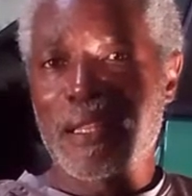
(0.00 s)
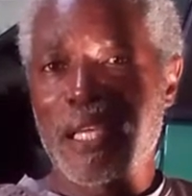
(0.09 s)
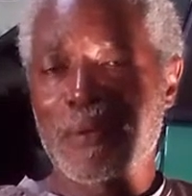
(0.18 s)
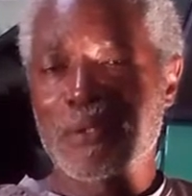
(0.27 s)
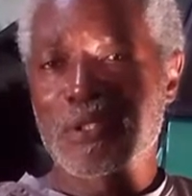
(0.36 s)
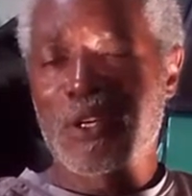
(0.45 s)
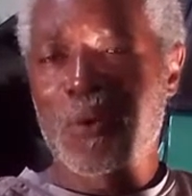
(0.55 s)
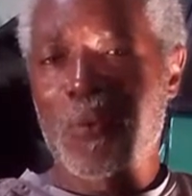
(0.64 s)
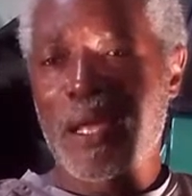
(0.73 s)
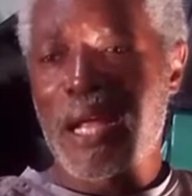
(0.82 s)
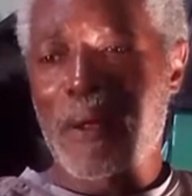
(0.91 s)
There was no
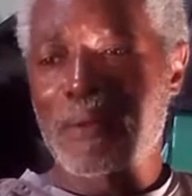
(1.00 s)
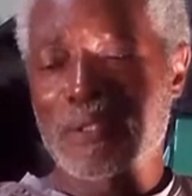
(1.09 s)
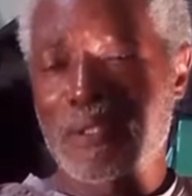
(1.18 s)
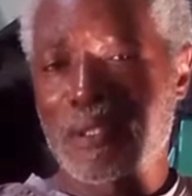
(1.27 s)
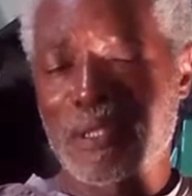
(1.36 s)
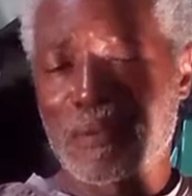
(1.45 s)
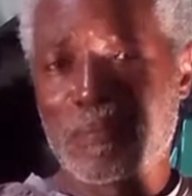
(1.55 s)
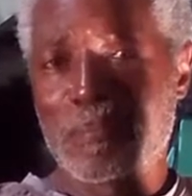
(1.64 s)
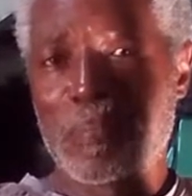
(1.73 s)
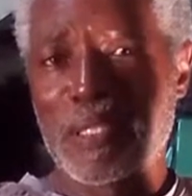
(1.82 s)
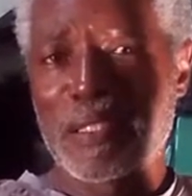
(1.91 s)
way I was going to
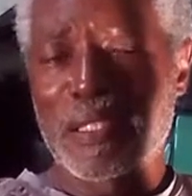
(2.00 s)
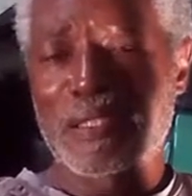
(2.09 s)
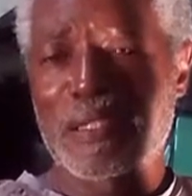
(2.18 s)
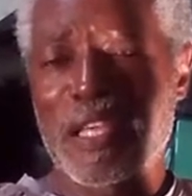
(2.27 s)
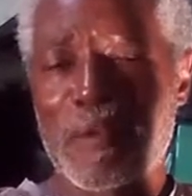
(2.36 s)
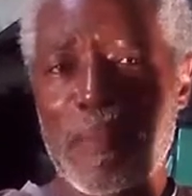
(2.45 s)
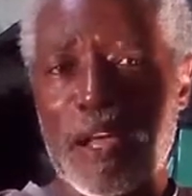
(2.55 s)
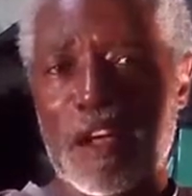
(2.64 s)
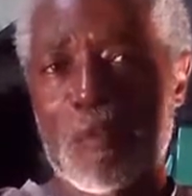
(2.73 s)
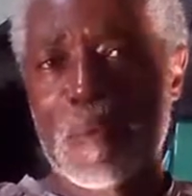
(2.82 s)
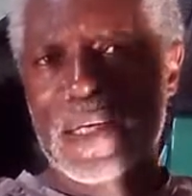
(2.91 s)
put this thing
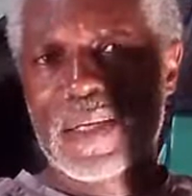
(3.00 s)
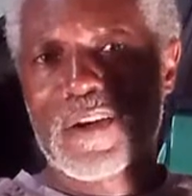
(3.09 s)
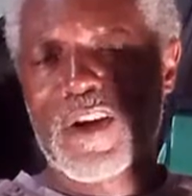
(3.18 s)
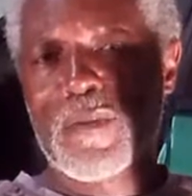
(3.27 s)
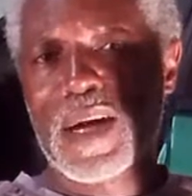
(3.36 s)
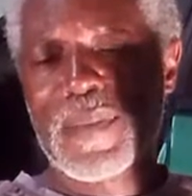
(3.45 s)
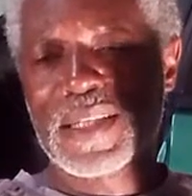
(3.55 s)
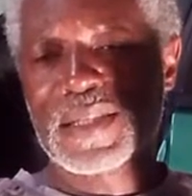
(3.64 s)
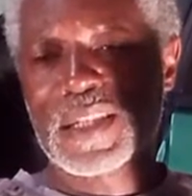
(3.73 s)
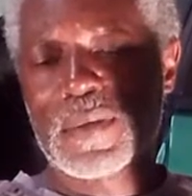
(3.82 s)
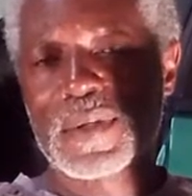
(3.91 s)
back up in there all by
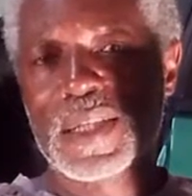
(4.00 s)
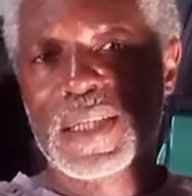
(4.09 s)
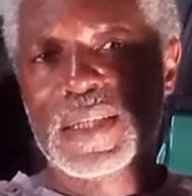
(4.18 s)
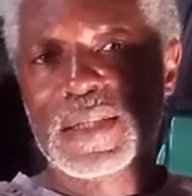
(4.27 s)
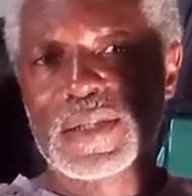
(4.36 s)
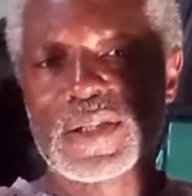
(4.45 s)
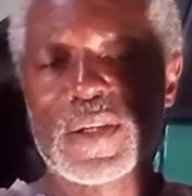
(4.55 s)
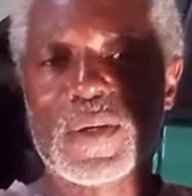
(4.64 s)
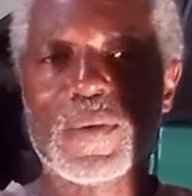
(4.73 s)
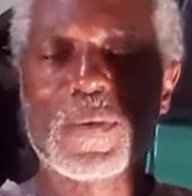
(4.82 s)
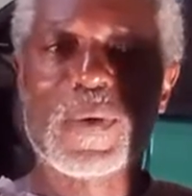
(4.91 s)
myself.
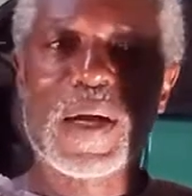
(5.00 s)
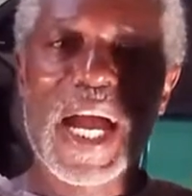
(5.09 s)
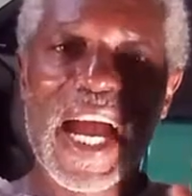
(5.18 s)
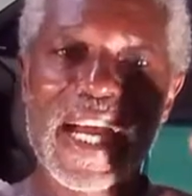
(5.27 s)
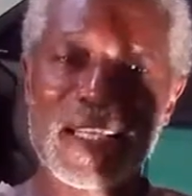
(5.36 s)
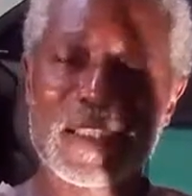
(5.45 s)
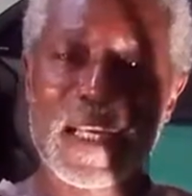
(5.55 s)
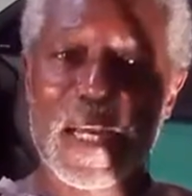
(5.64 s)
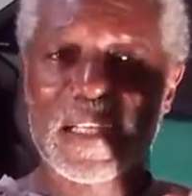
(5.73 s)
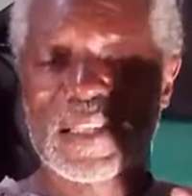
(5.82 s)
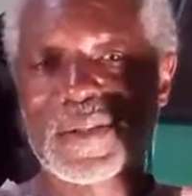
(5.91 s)
So I
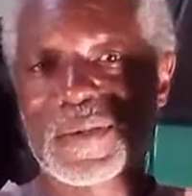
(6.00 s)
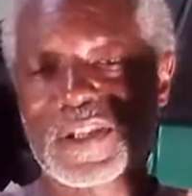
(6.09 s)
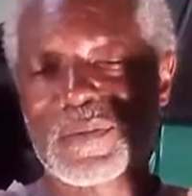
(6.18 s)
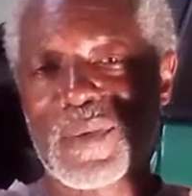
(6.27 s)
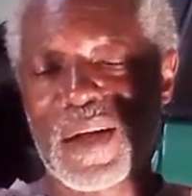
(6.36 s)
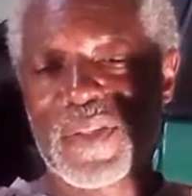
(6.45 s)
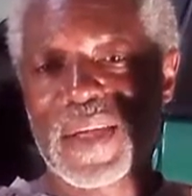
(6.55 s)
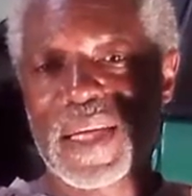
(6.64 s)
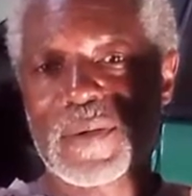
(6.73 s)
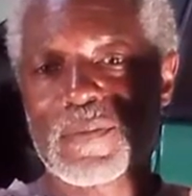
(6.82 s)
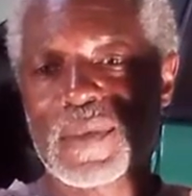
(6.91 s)
decided to do the smart
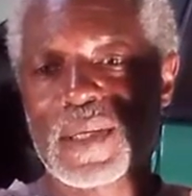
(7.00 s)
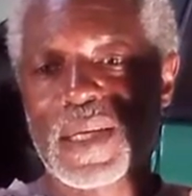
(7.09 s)
thing.